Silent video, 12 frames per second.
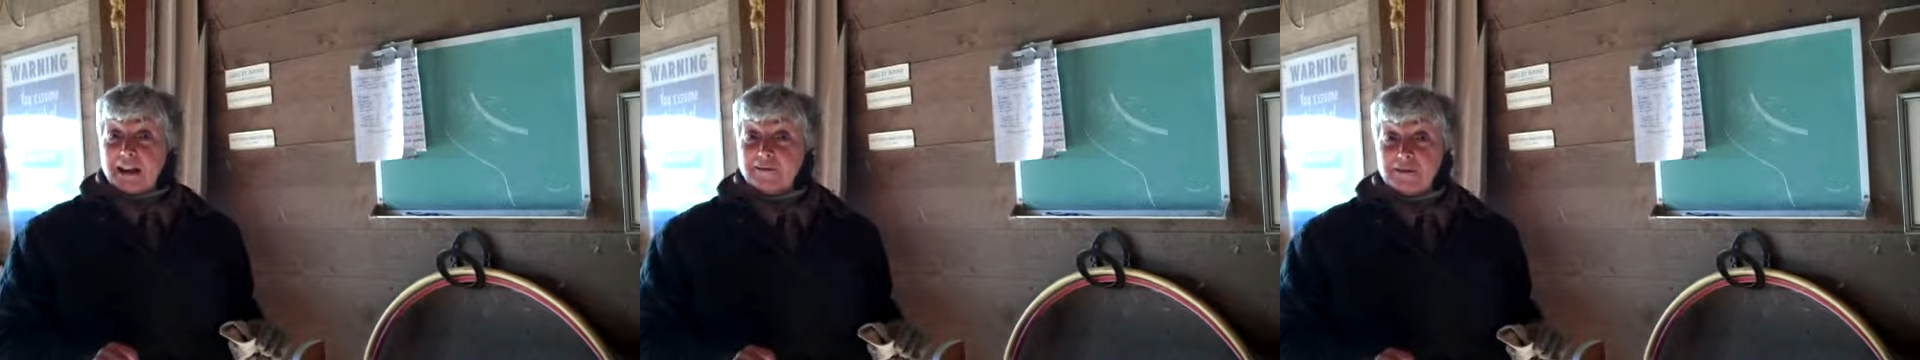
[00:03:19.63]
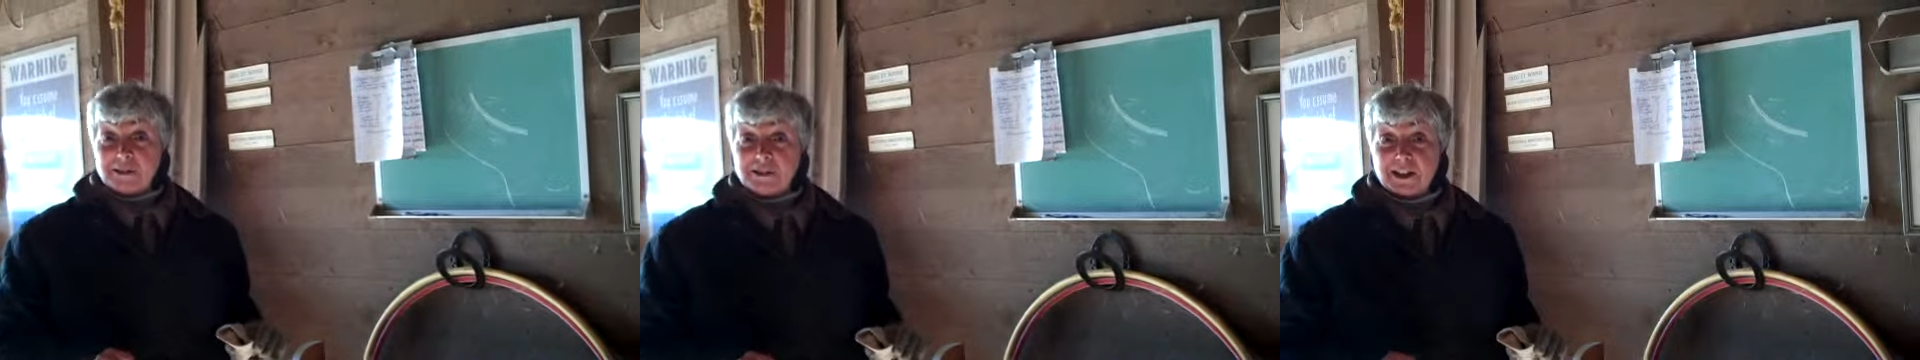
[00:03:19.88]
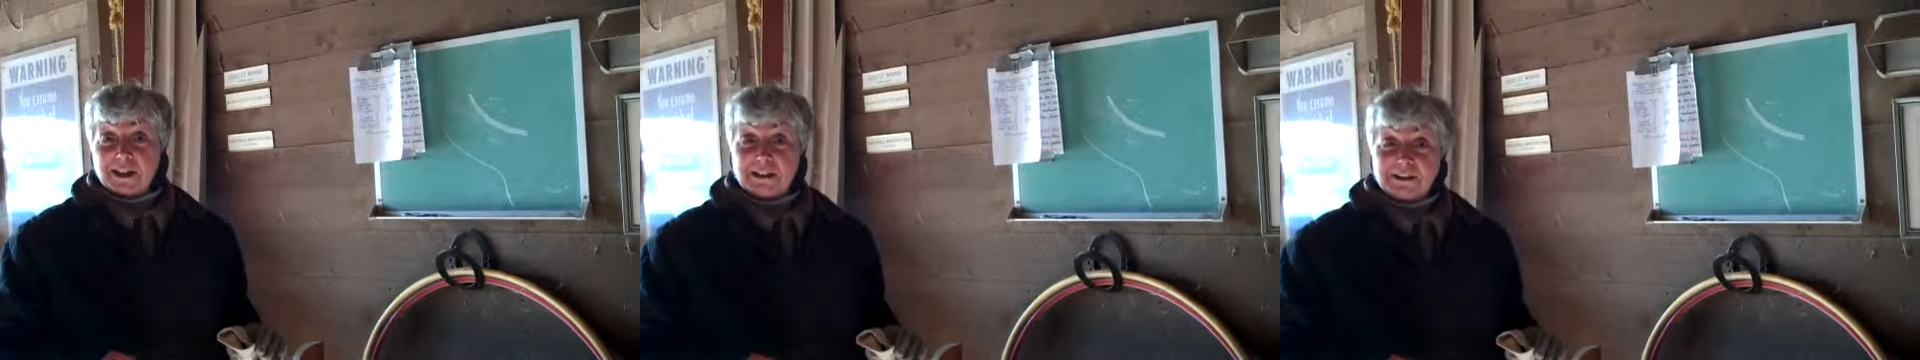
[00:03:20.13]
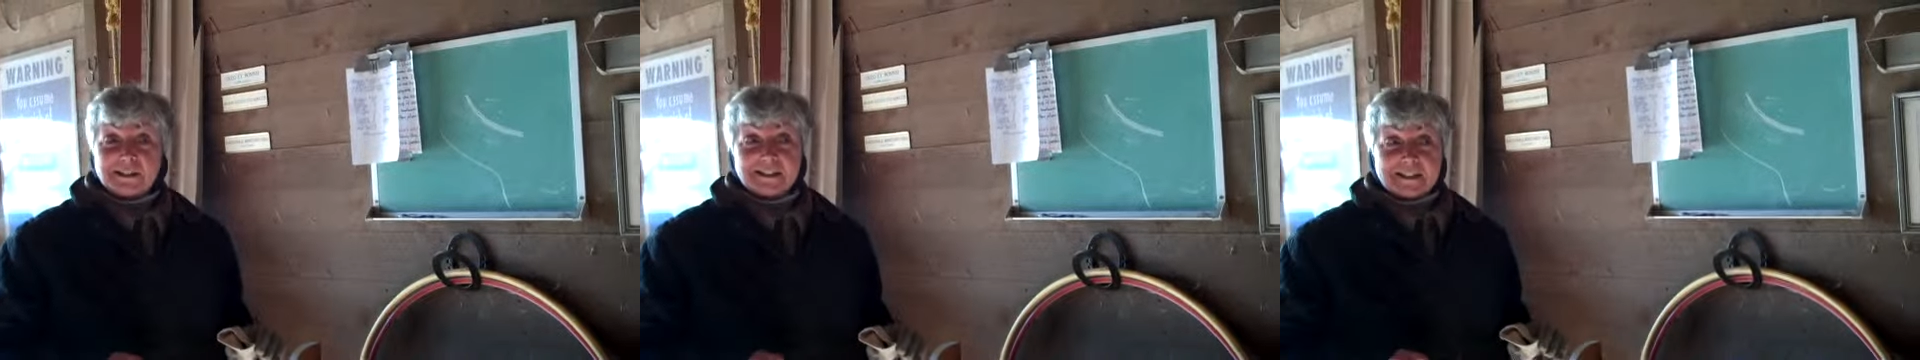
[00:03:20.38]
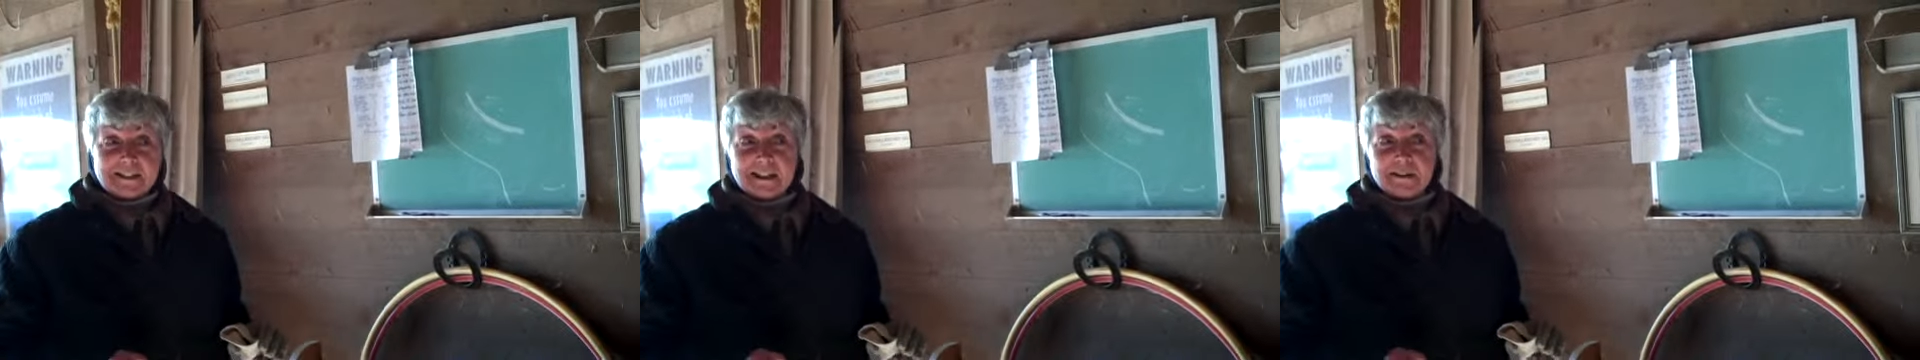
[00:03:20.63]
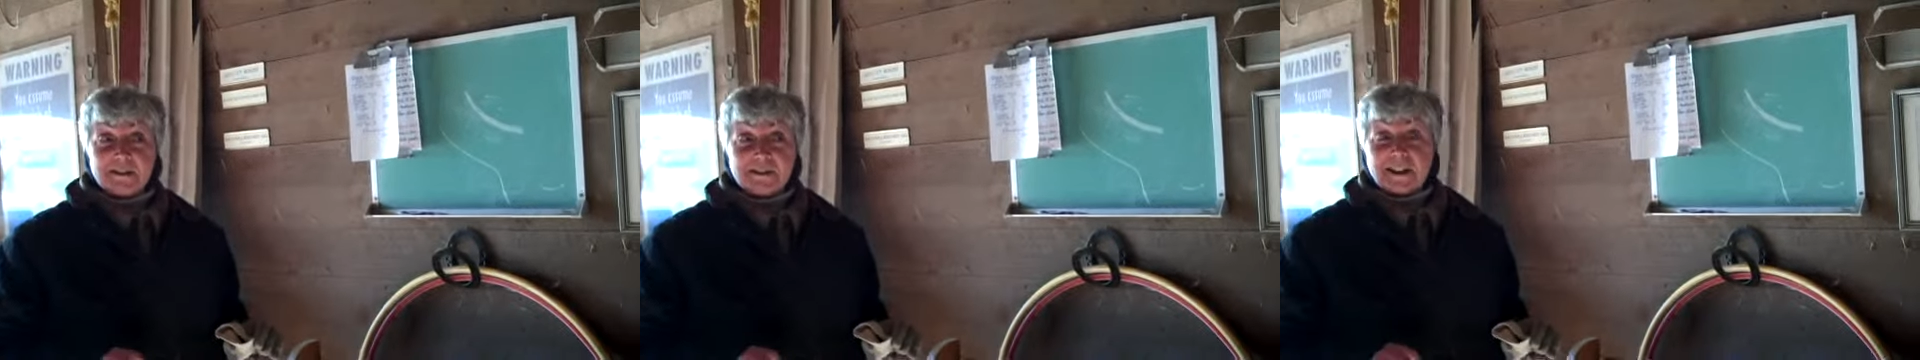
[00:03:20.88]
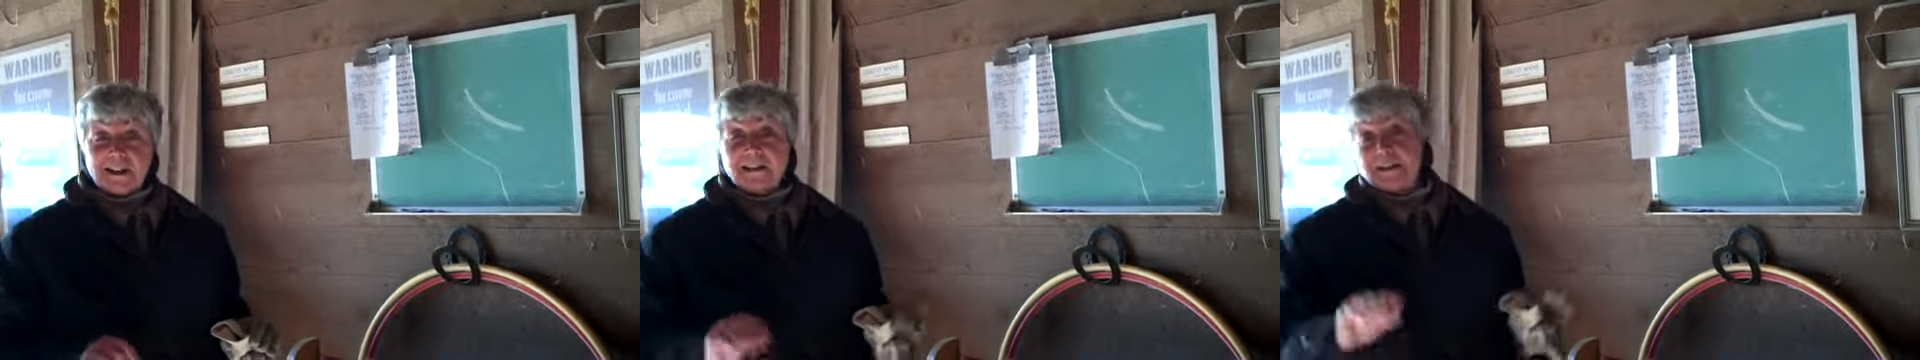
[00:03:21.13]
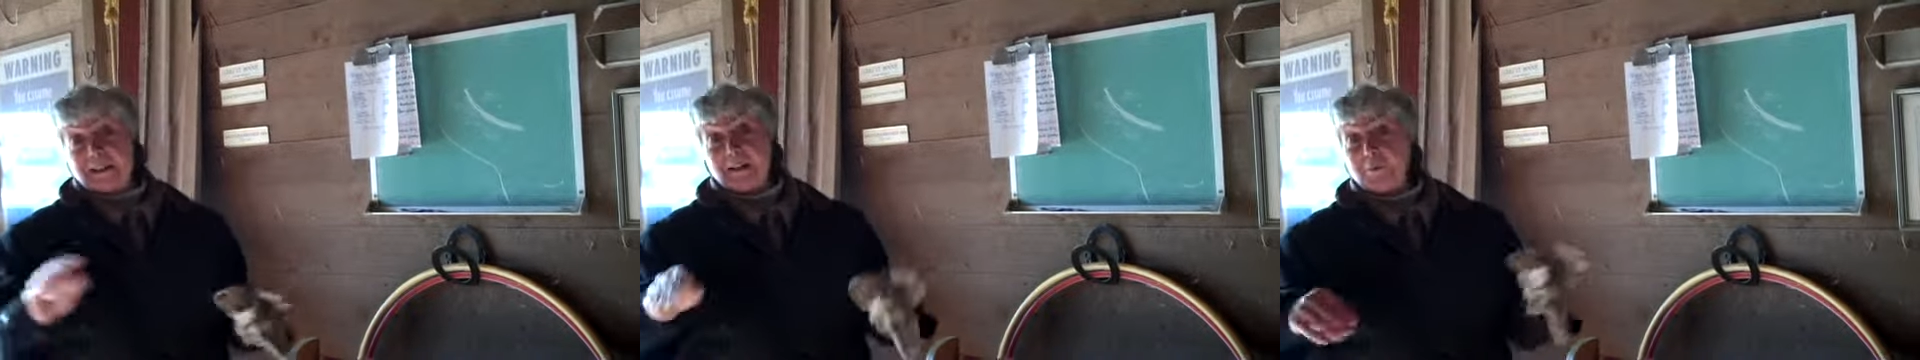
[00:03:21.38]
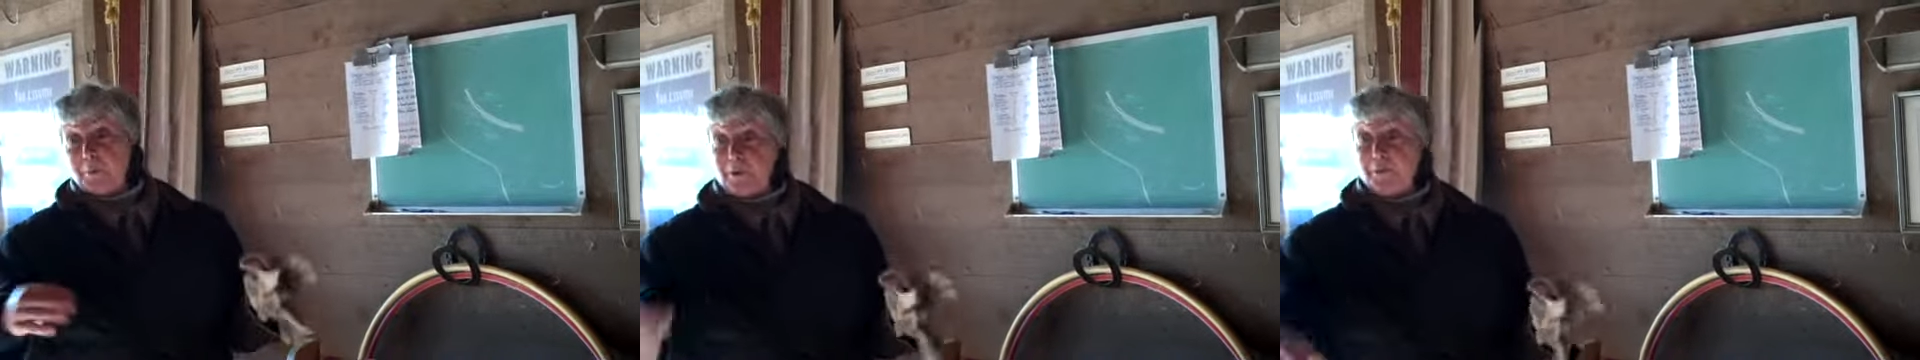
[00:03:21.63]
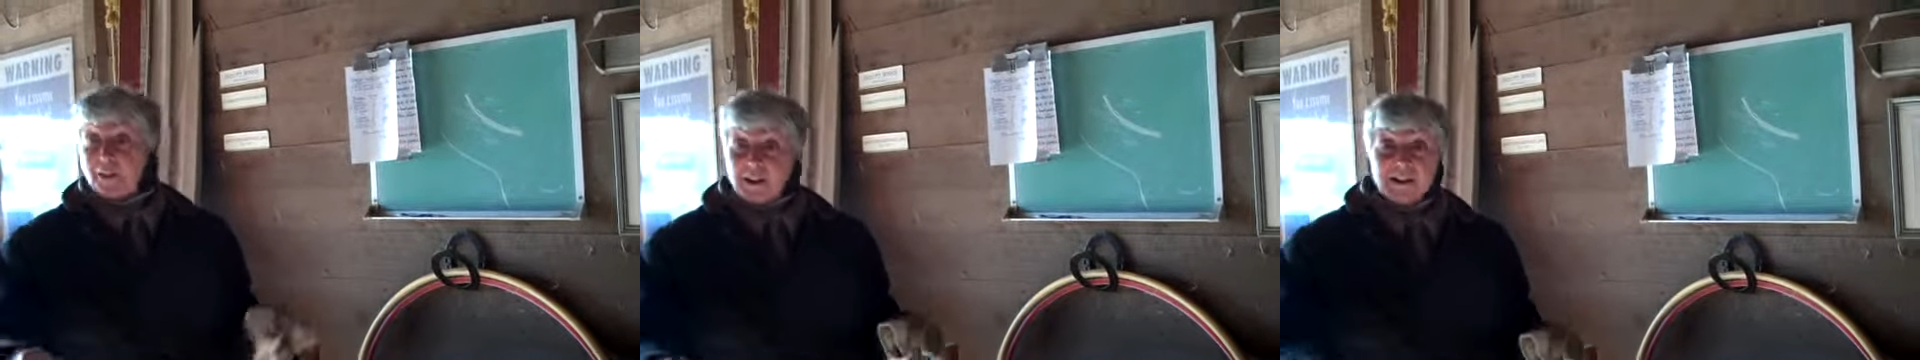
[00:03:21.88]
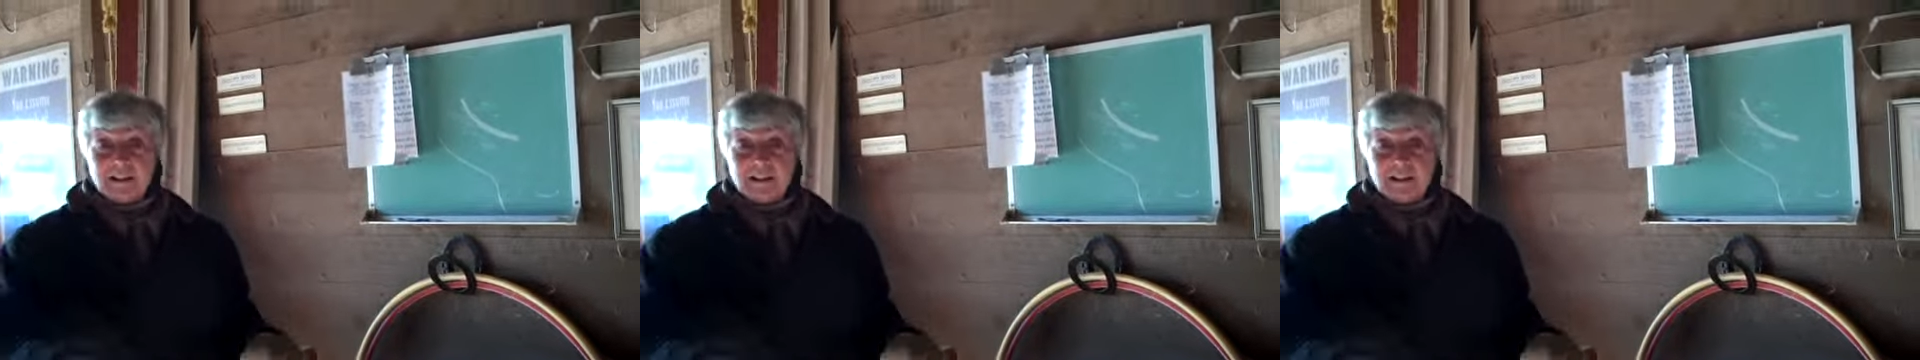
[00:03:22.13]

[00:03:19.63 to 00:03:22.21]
It was just like, it just settled down, and then he would be fine,